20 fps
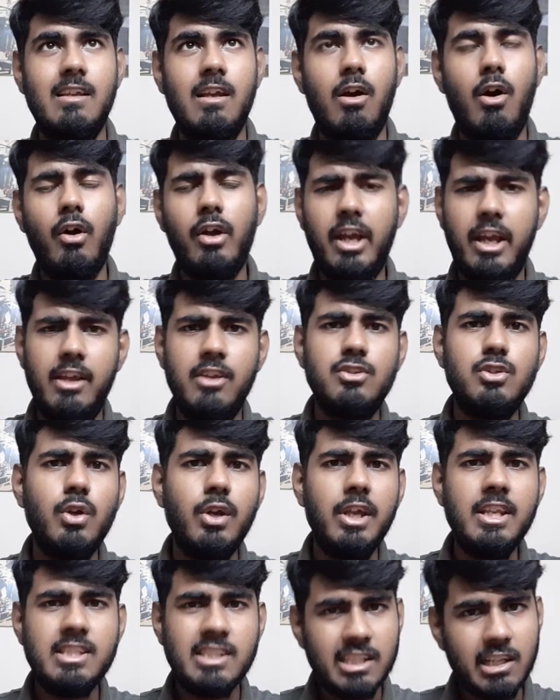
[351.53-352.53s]
Okay, so
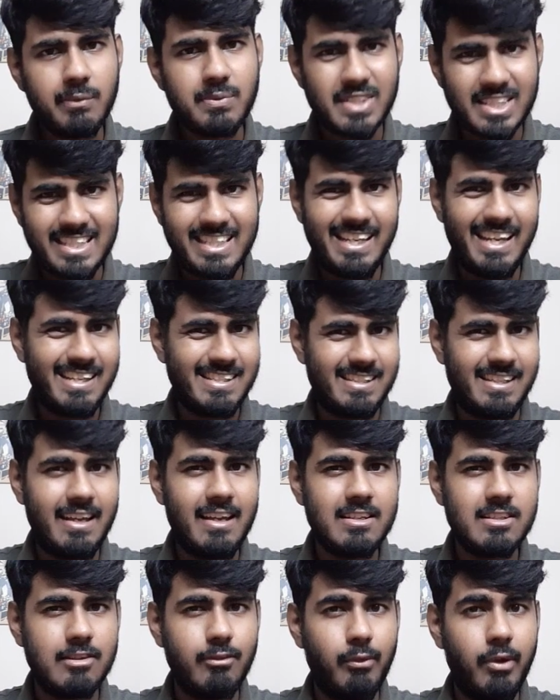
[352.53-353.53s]
instead of
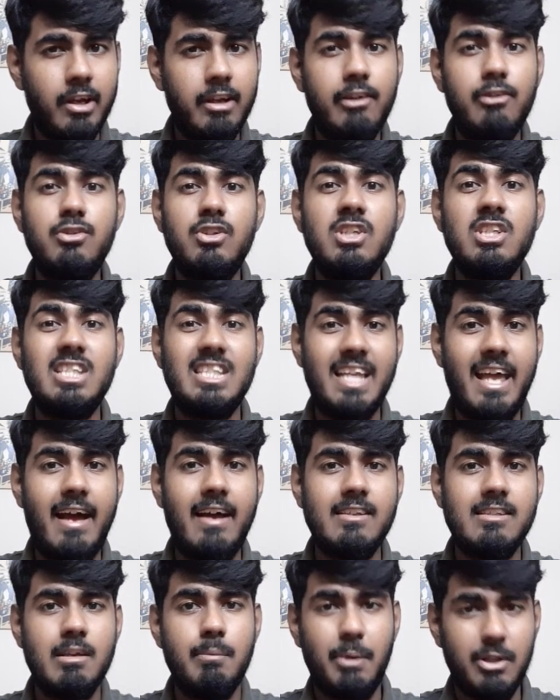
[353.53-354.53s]
CSS we're using
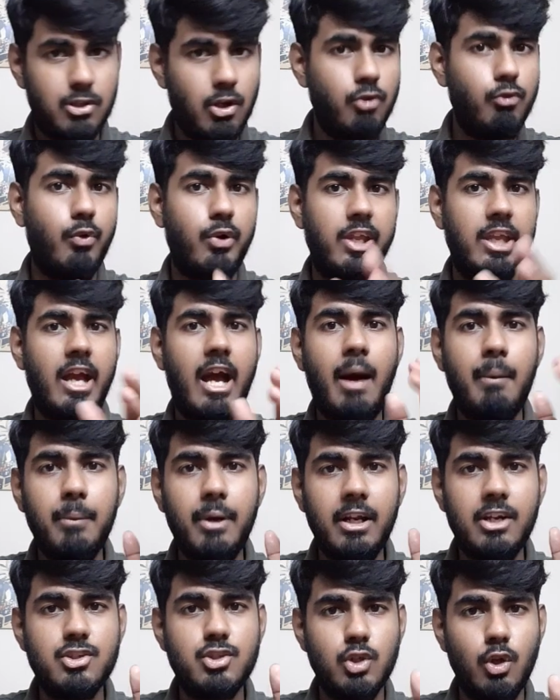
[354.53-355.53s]
SASS, but don't worry, I'm
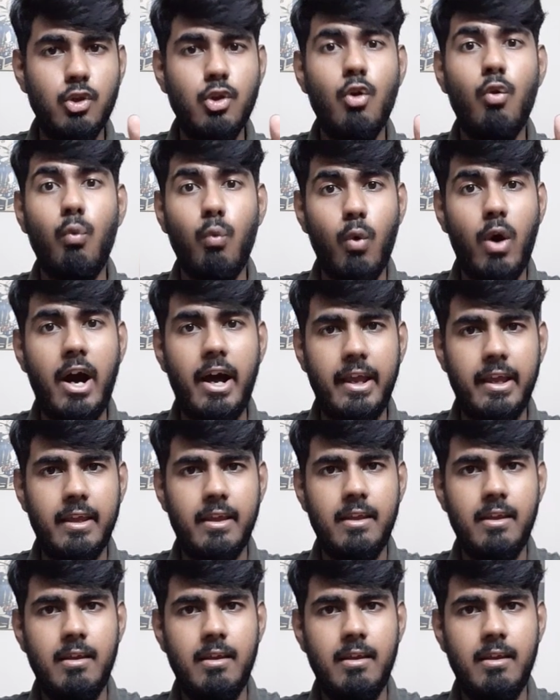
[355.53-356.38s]
gonna show you why.